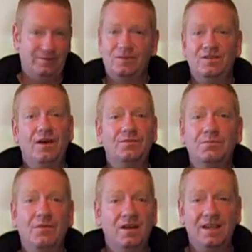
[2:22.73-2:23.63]

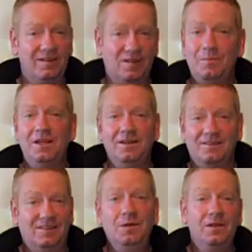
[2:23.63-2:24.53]
stuffed monkeys. I mean,
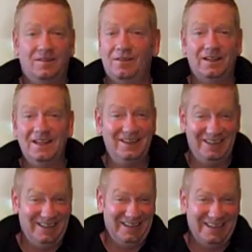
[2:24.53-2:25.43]
seriously,
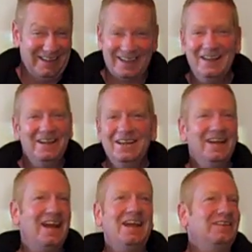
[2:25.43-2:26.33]

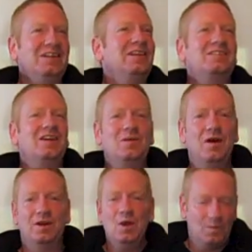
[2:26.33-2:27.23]
the list can go
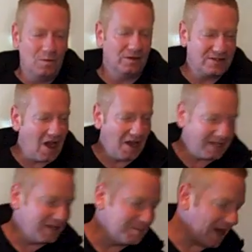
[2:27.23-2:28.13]
on. When we're
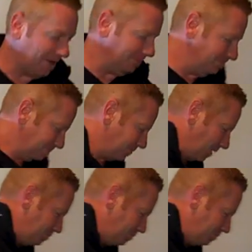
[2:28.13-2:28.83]
talking about